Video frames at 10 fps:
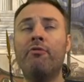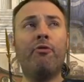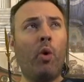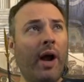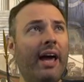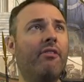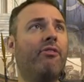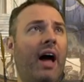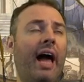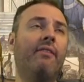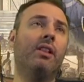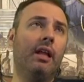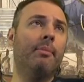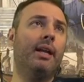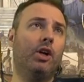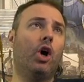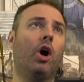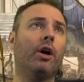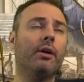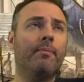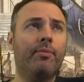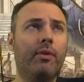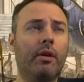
four out of five limited card.